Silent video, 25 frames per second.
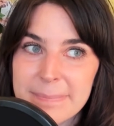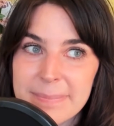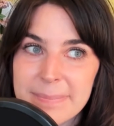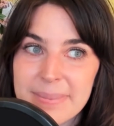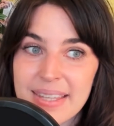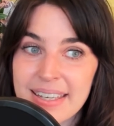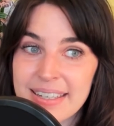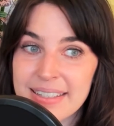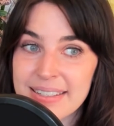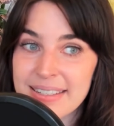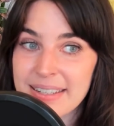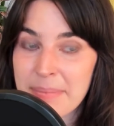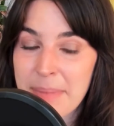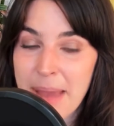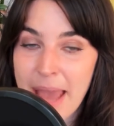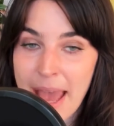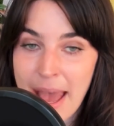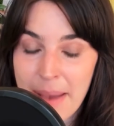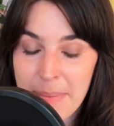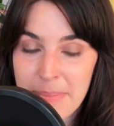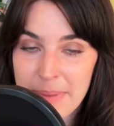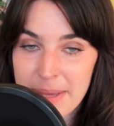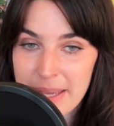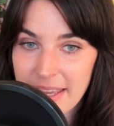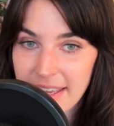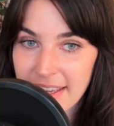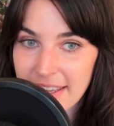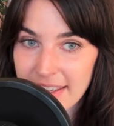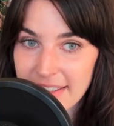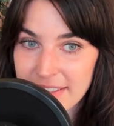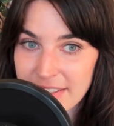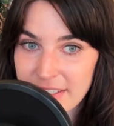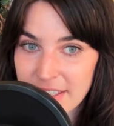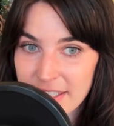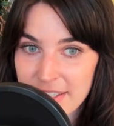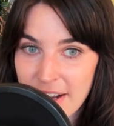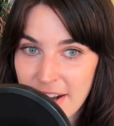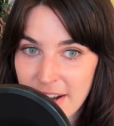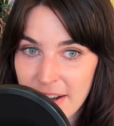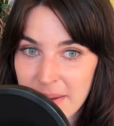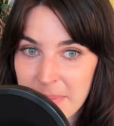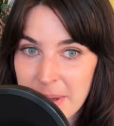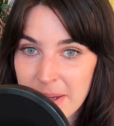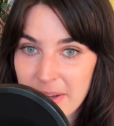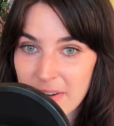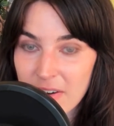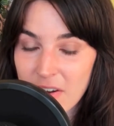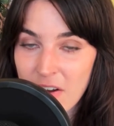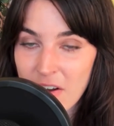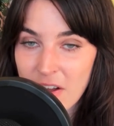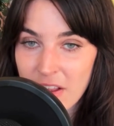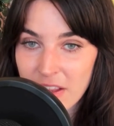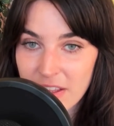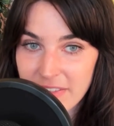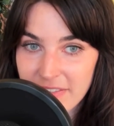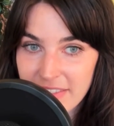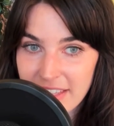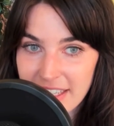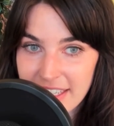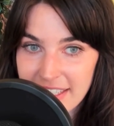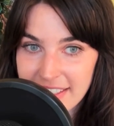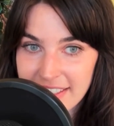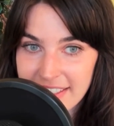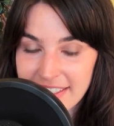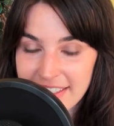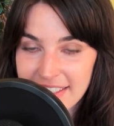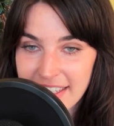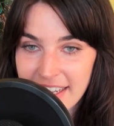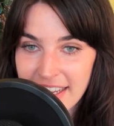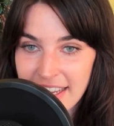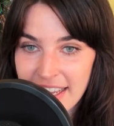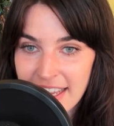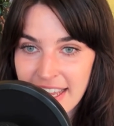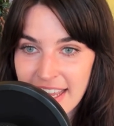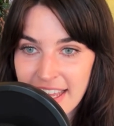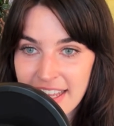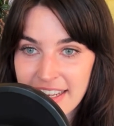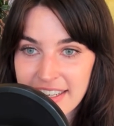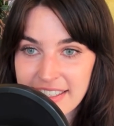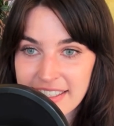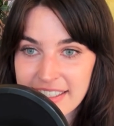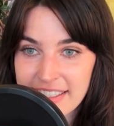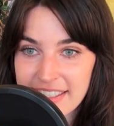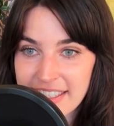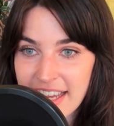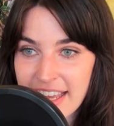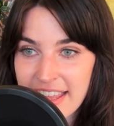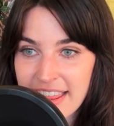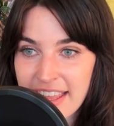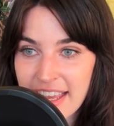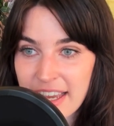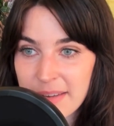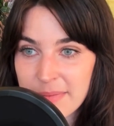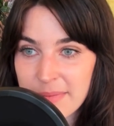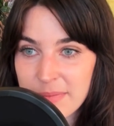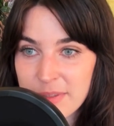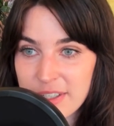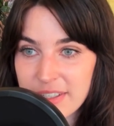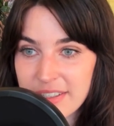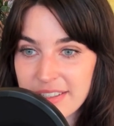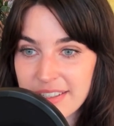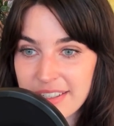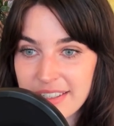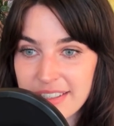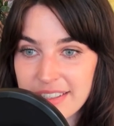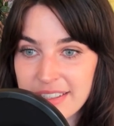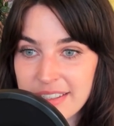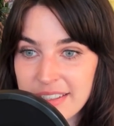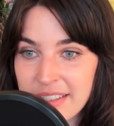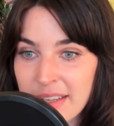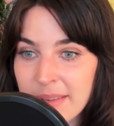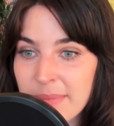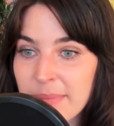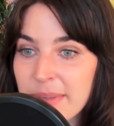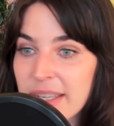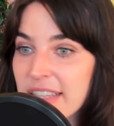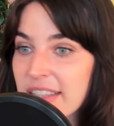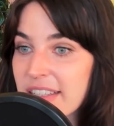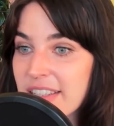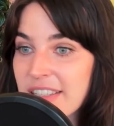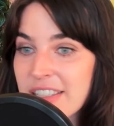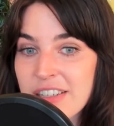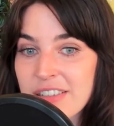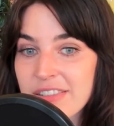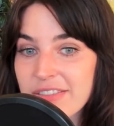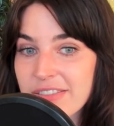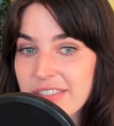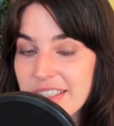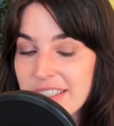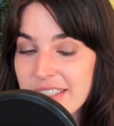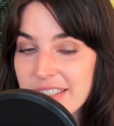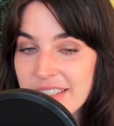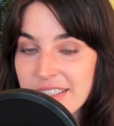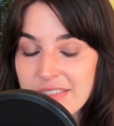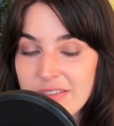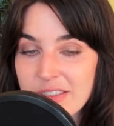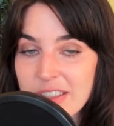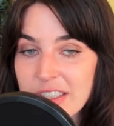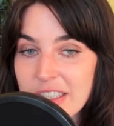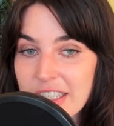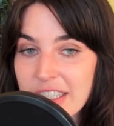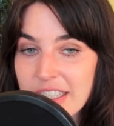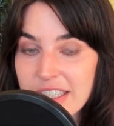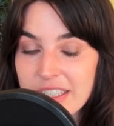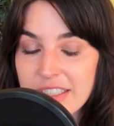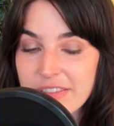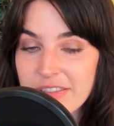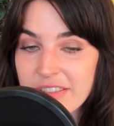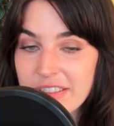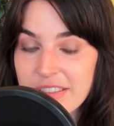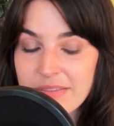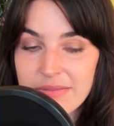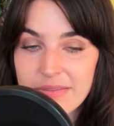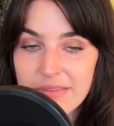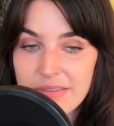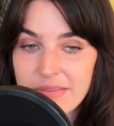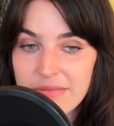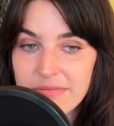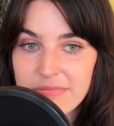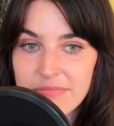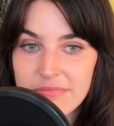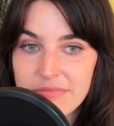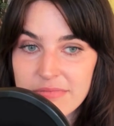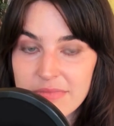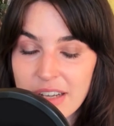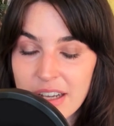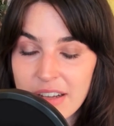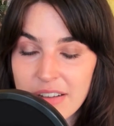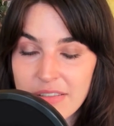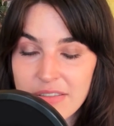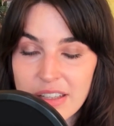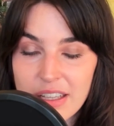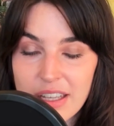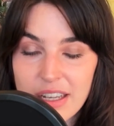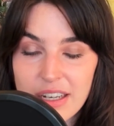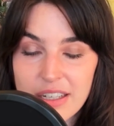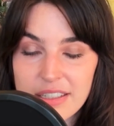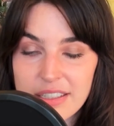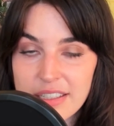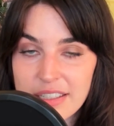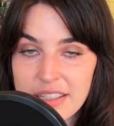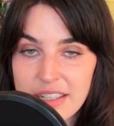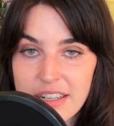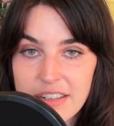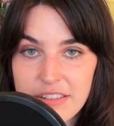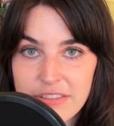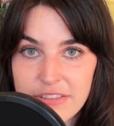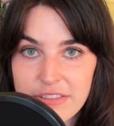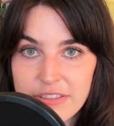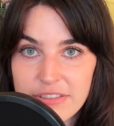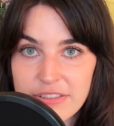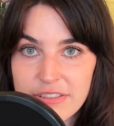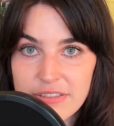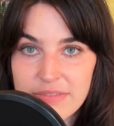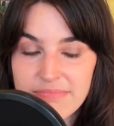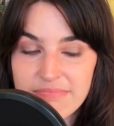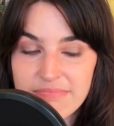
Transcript: because I'm happy to talk about all of this, and I think I'm just like skimming the surface of a lot of stuff.